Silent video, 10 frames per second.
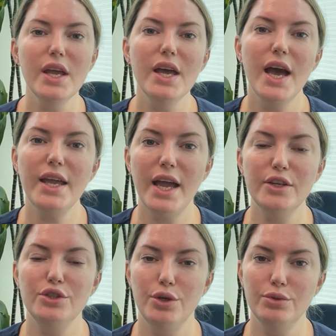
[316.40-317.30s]

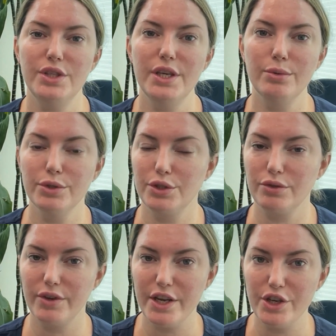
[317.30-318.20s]
Again, dose equals
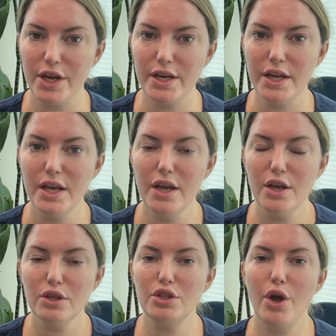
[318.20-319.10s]
duration.
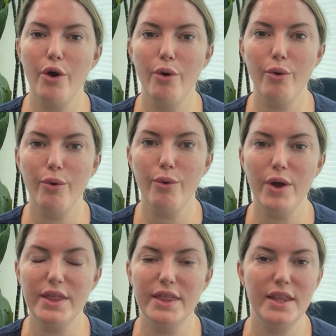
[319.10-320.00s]
So
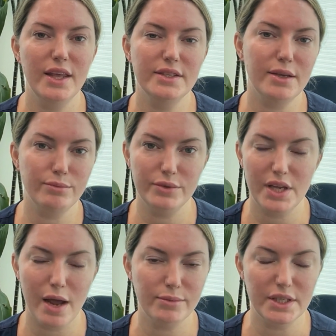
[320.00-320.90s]

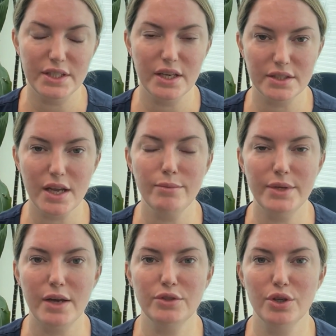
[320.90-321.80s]
sometimes it does come
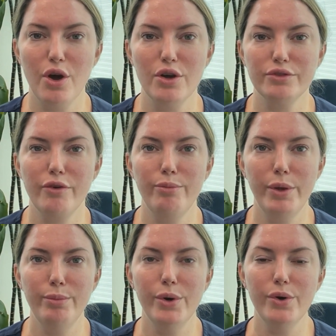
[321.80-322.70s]
down to cost for
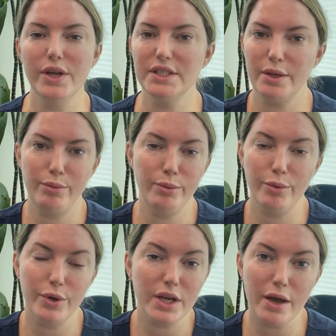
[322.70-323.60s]
people, and some
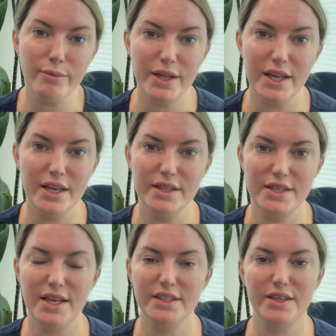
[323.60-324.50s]
people want to come in and
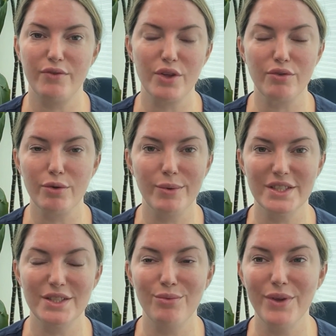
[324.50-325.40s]
see us every 3
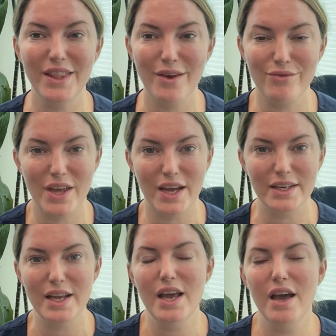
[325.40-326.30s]
months, and we love that.
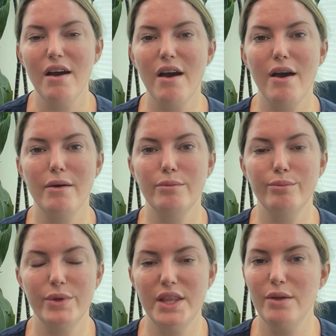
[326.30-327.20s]

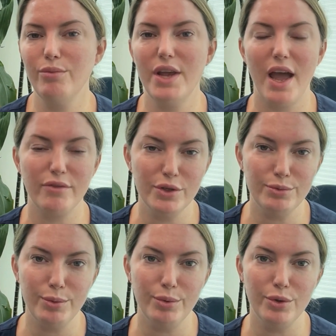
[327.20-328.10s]
But then we have those
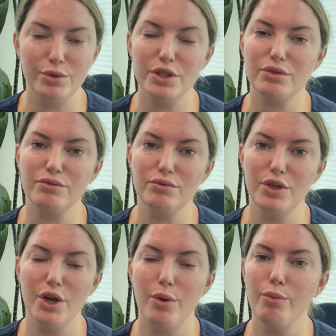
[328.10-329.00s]
people who just,
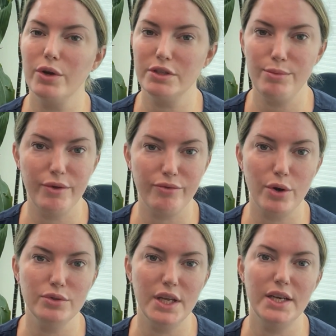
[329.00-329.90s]
you know, want to be
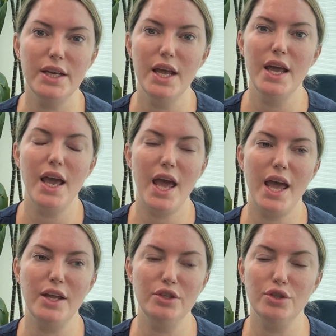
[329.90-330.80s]
frozen
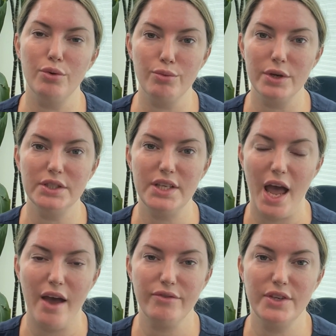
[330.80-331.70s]
and don't want to
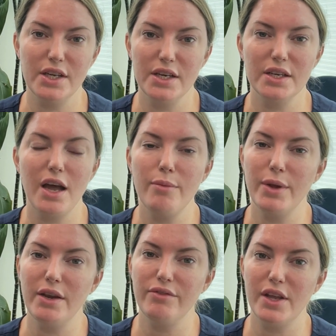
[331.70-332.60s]
have to come
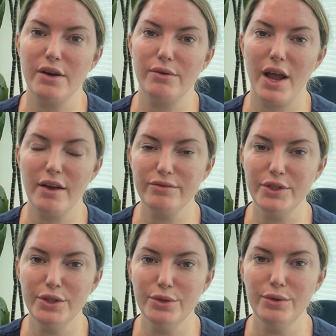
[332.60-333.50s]
in if they don't have
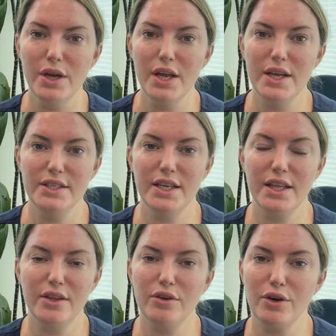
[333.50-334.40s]
to
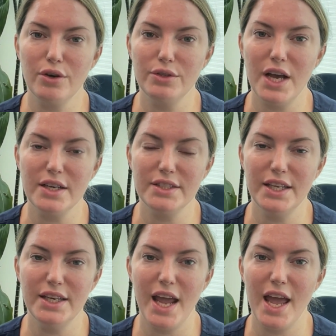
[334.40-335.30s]
get their
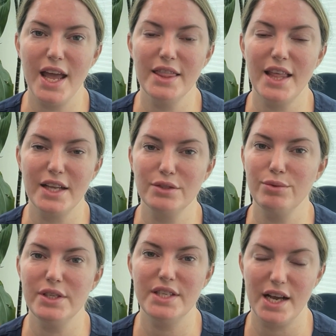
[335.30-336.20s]
neurotoxin, and that's
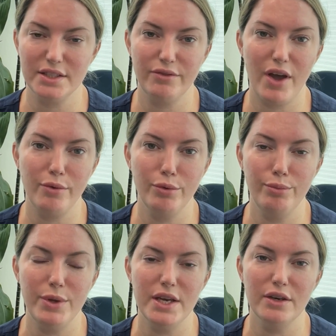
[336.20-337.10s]
when Daxxify would
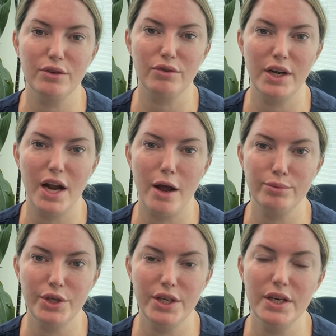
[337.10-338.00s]
be a great
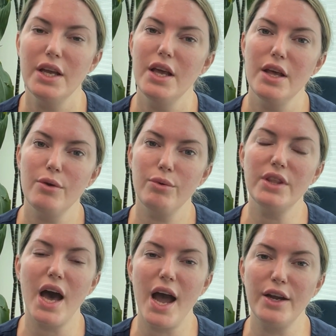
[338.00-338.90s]
option with
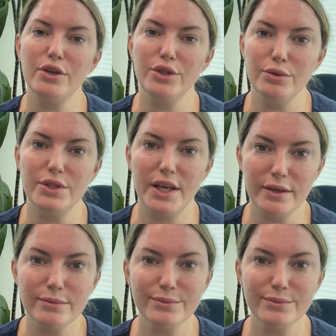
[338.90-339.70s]
a higher dosing.